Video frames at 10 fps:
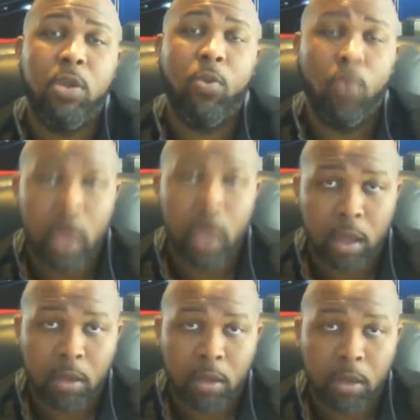
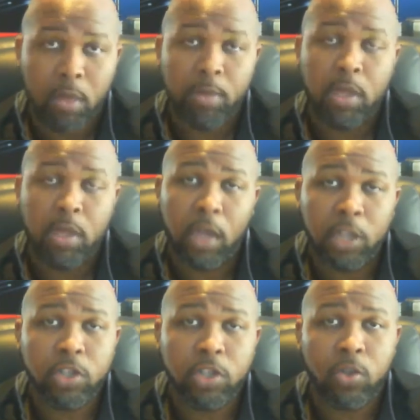Well,
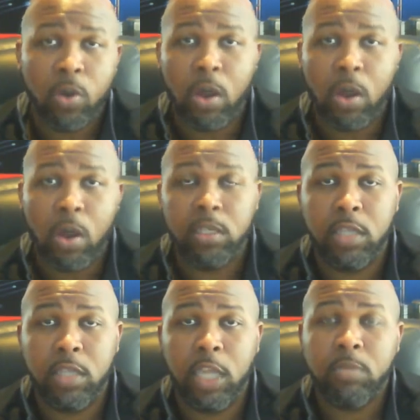because you're doing all
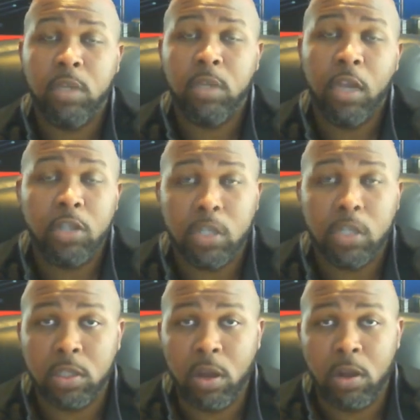these things, because you're
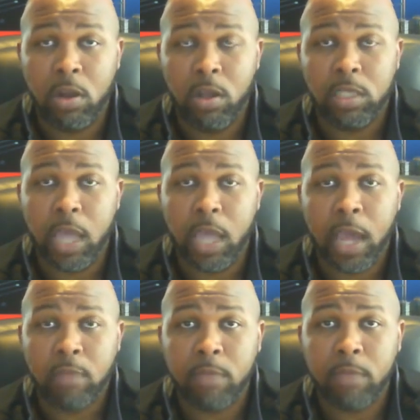installing all these
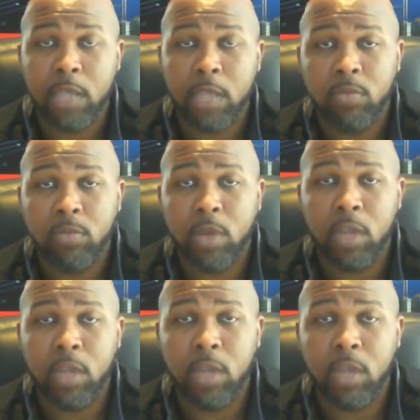apps, guess what?